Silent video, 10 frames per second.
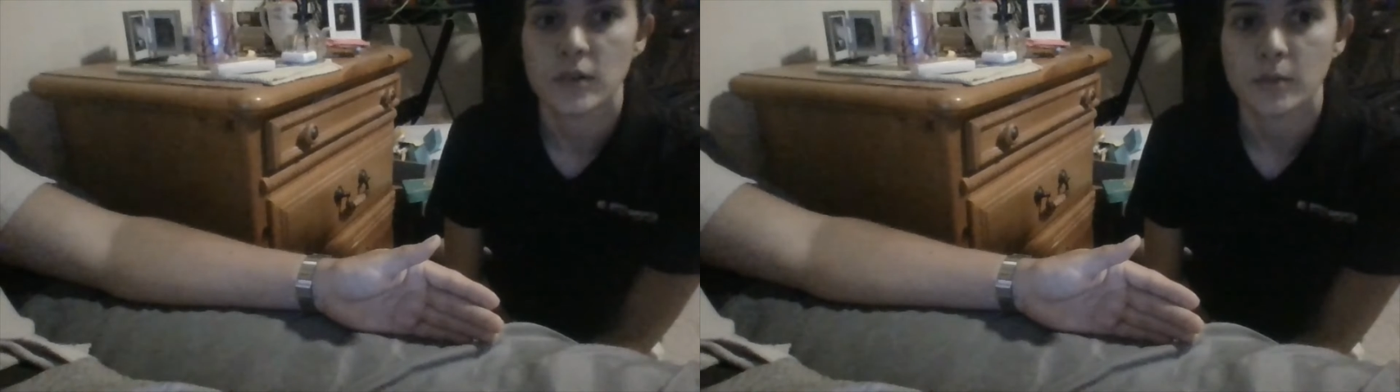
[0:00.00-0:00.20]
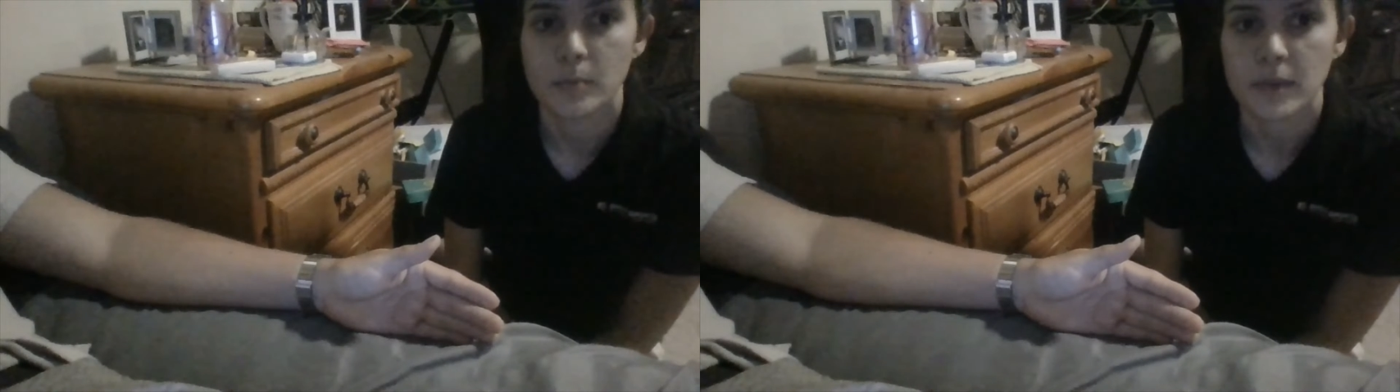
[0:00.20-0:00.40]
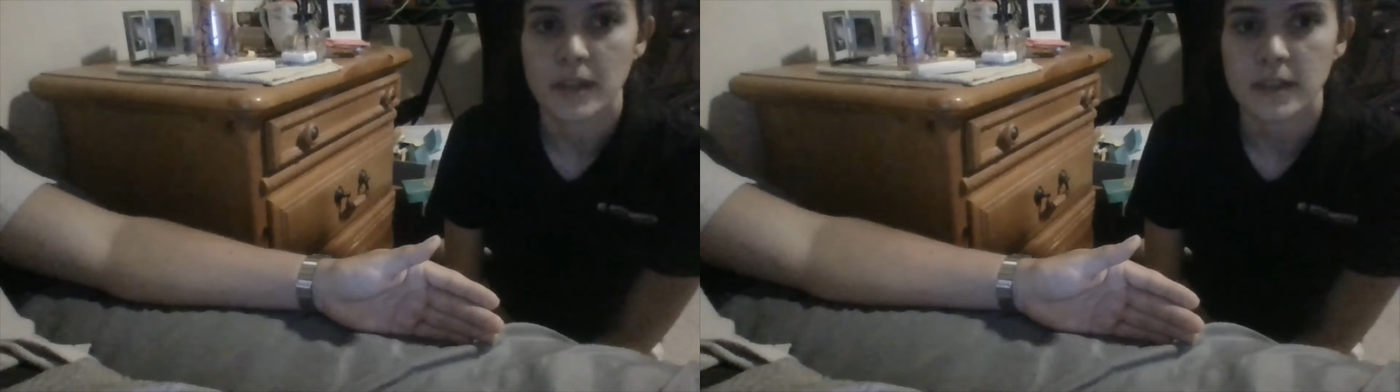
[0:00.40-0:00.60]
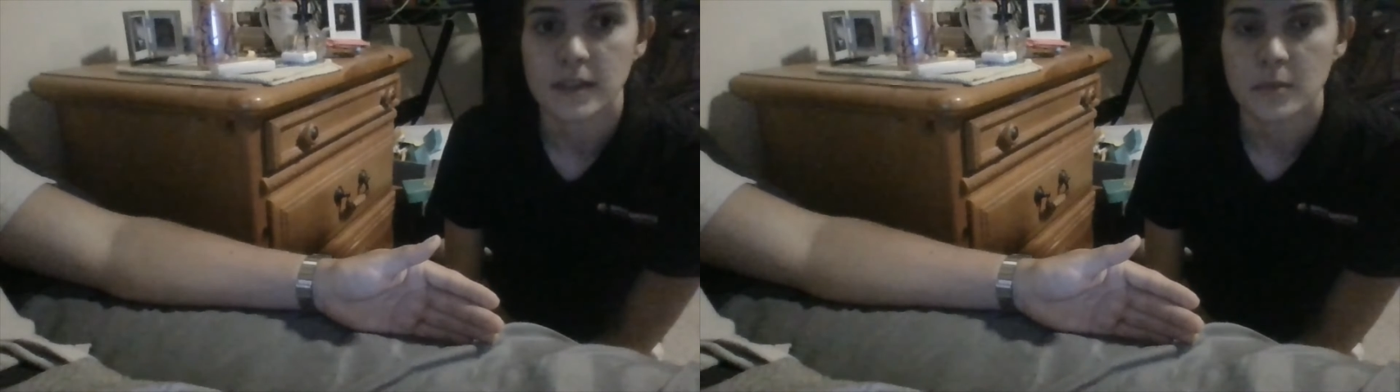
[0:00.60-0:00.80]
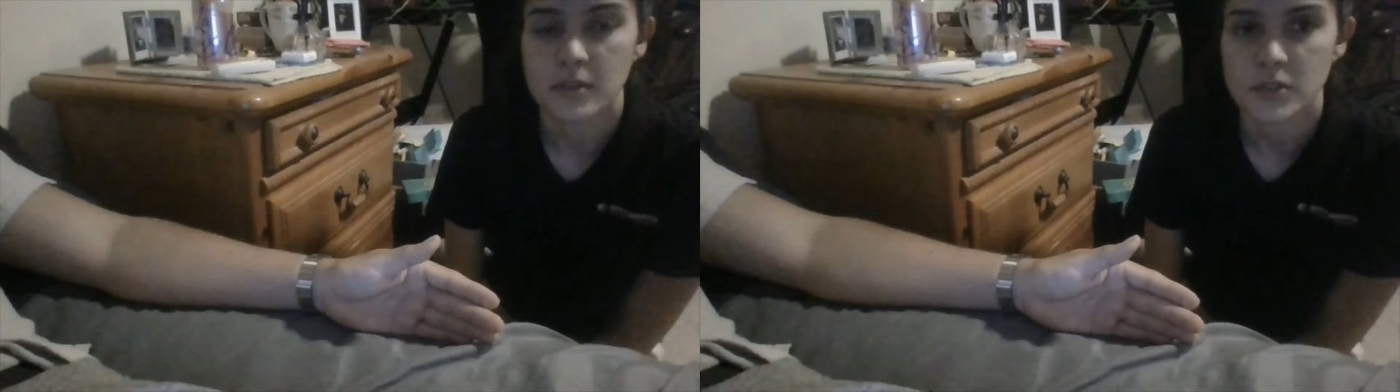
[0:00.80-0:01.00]
will be
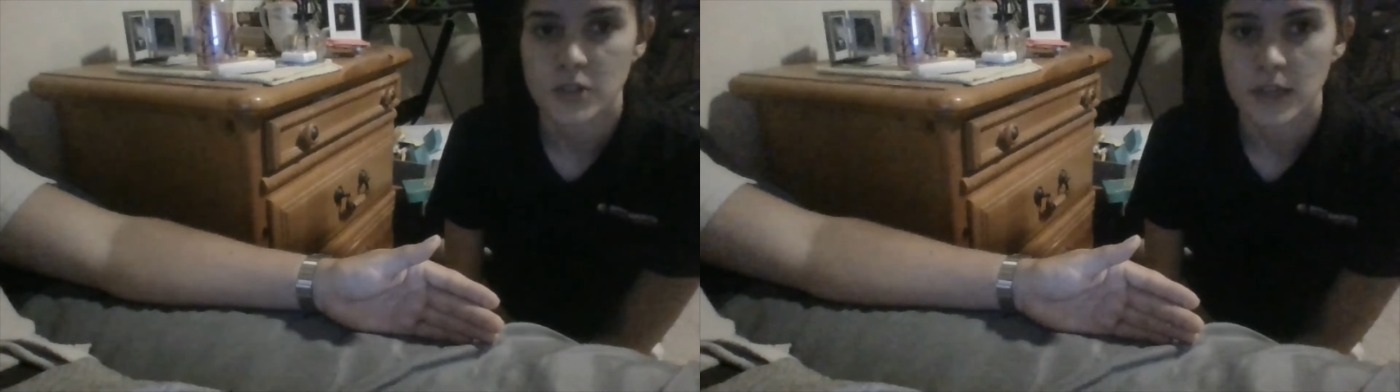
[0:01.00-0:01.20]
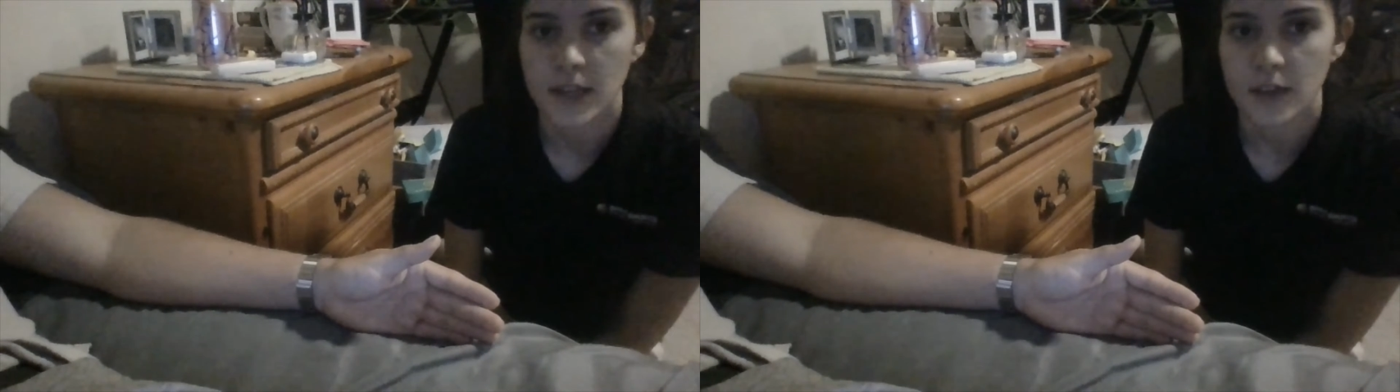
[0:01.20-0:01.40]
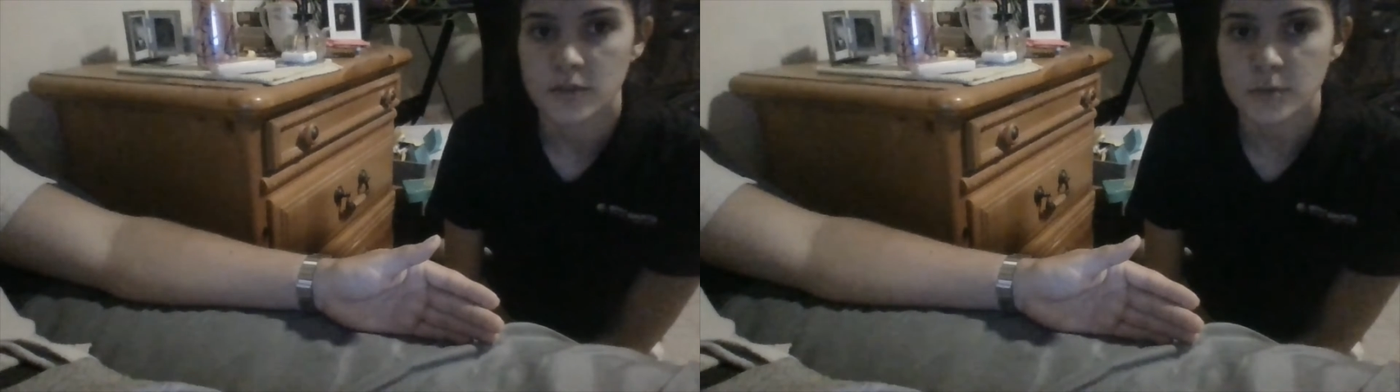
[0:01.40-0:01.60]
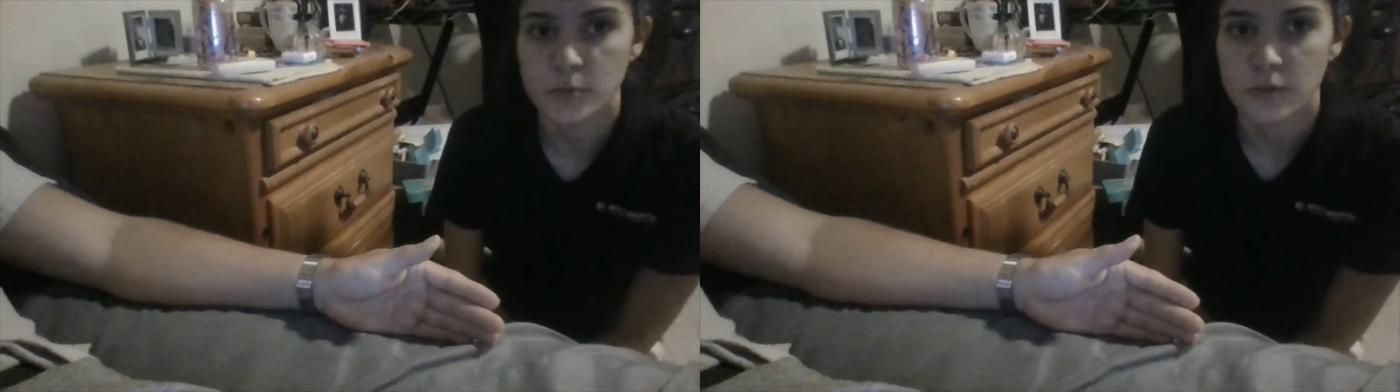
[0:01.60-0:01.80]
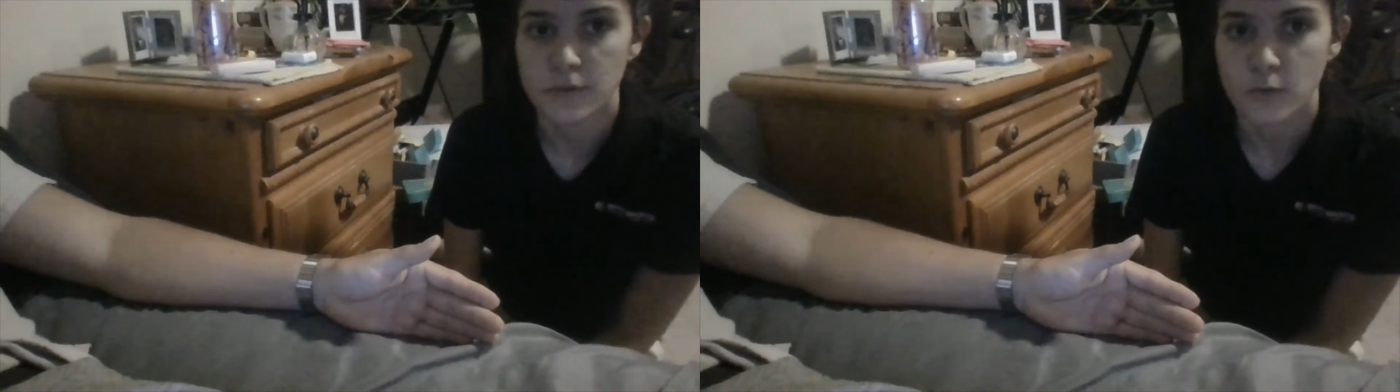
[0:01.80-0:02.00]
demonstrating how to
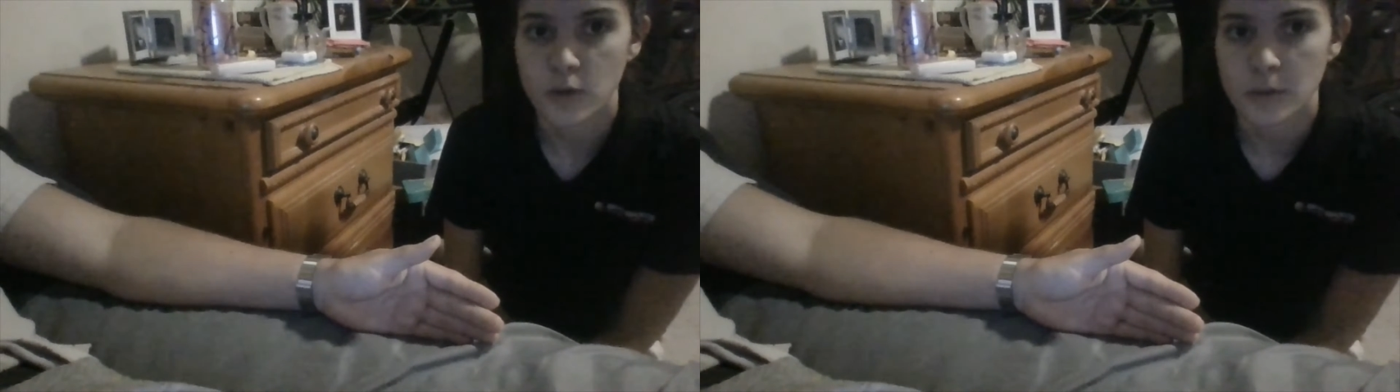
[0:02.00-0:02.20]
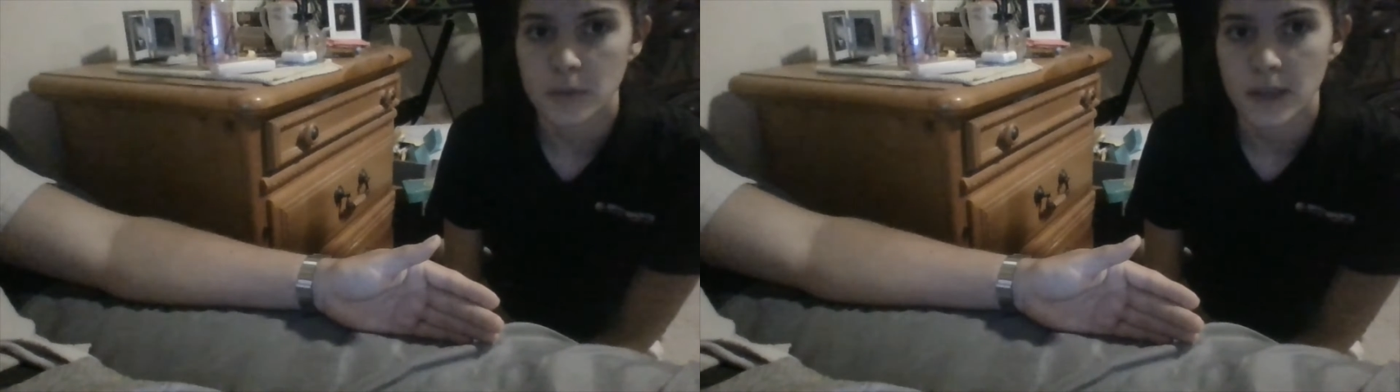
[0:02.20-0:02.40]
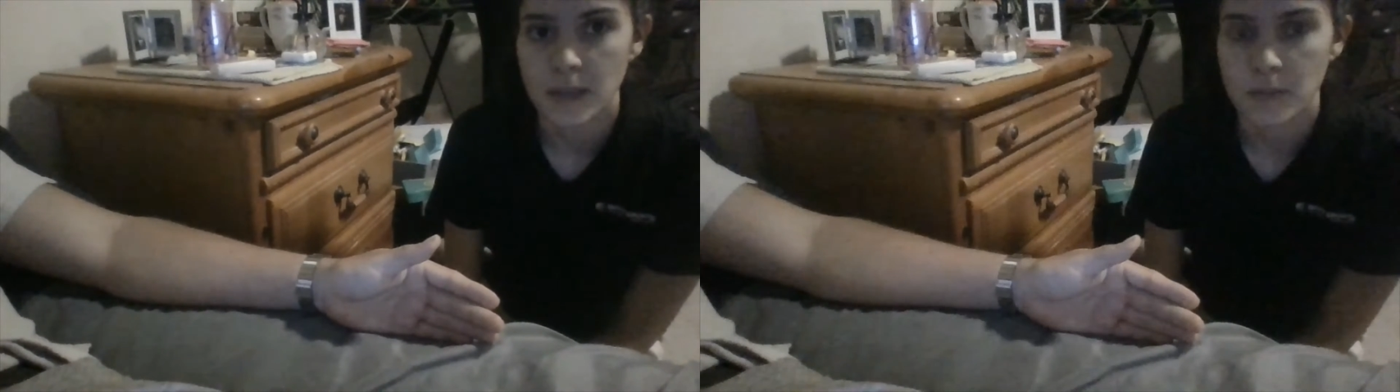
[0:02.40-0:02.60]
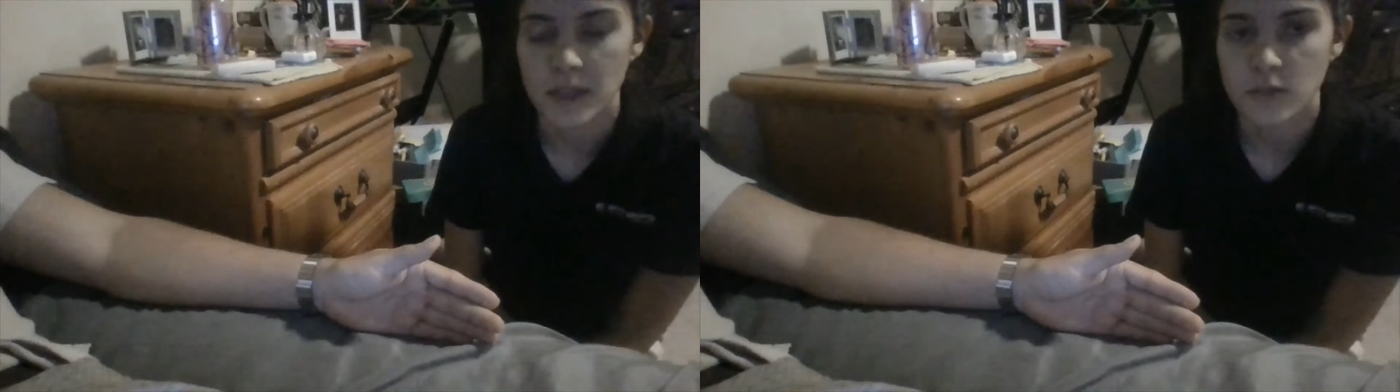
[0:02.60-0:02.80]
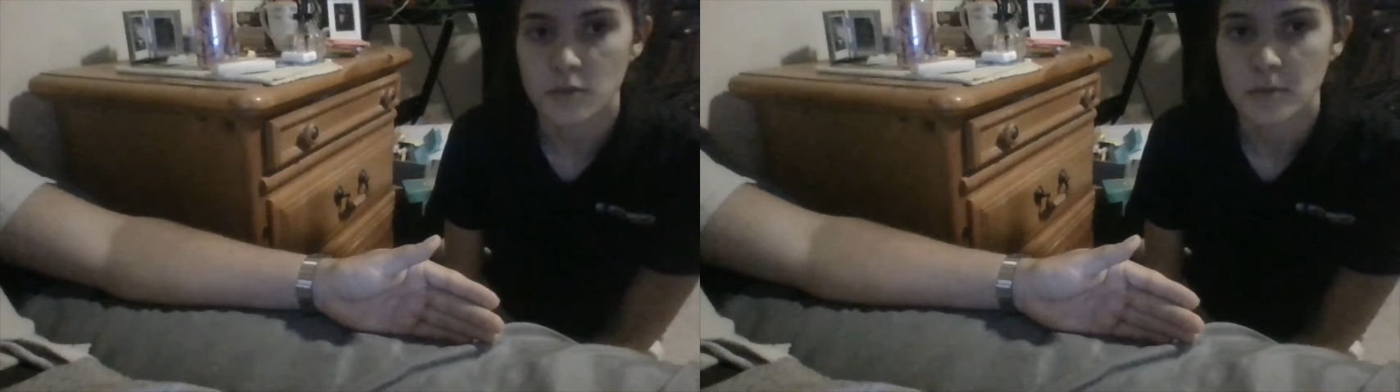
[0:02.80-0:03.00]
perform a
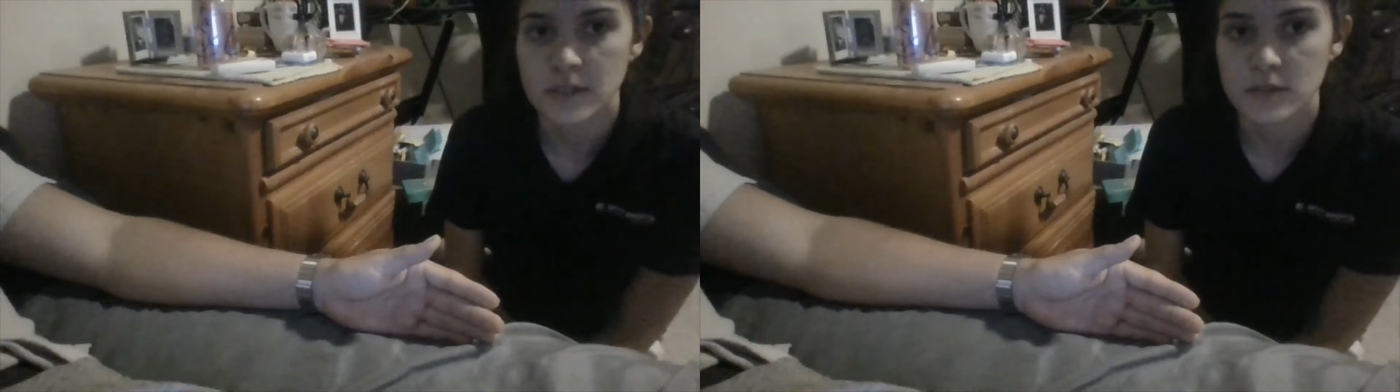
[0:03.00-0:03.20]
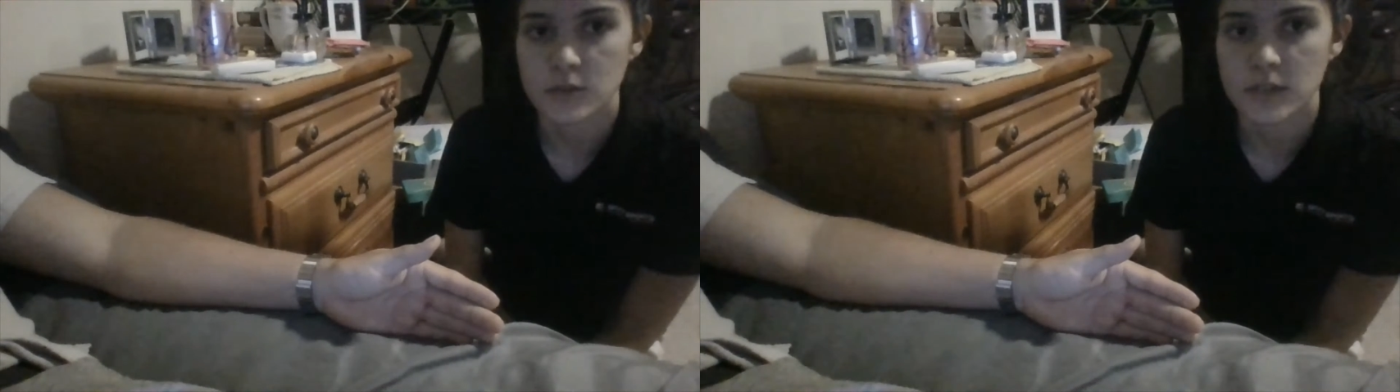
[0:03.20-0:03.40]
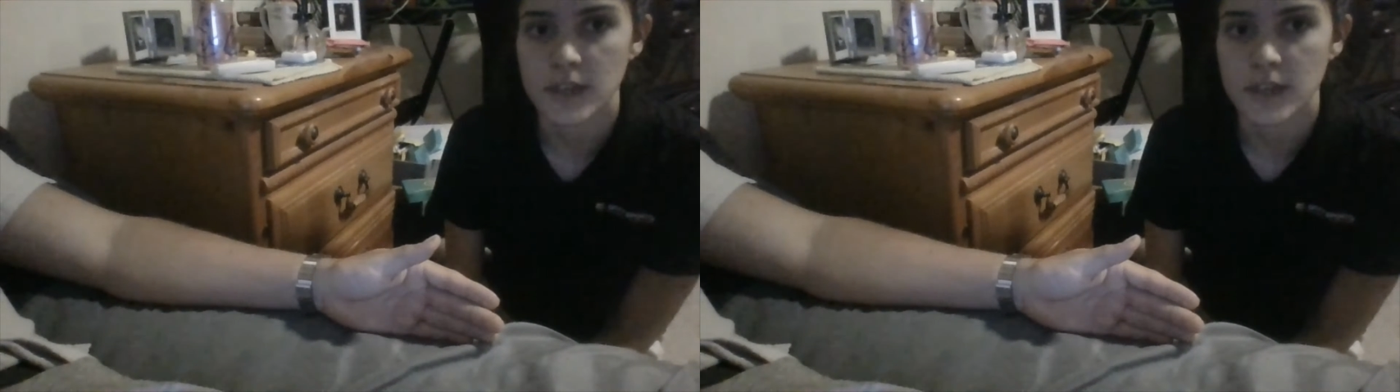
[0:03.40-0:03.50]
manual muscle